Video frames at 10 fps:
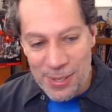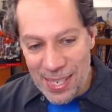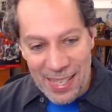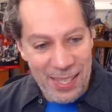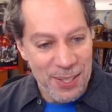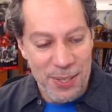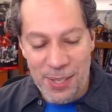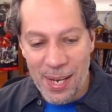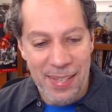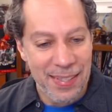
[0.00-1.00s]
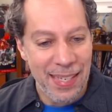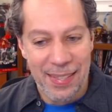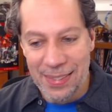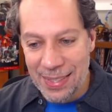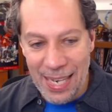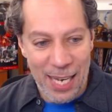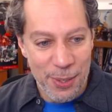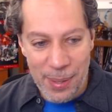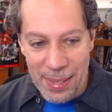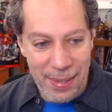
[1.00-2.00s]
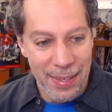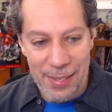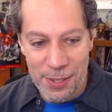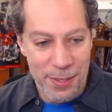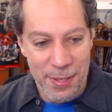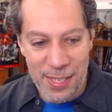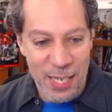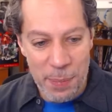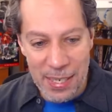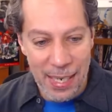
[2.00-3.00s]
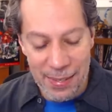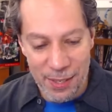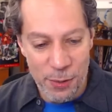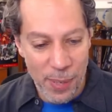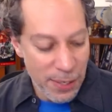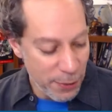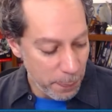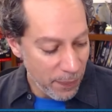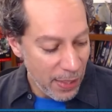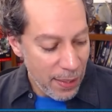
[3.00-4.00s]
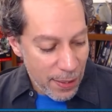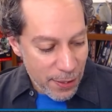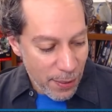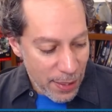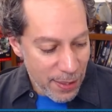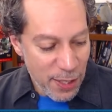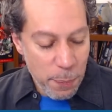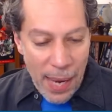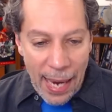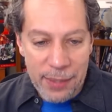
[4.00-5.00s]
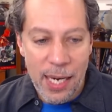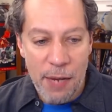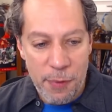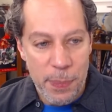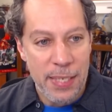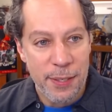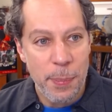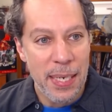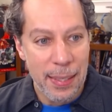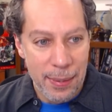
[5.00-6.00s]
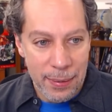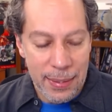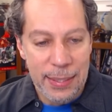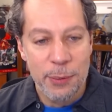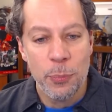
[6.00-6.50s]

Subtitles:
sitting there stunned and can't do anything, and it's just a TPK situation. So this has backed off a bit to make it a little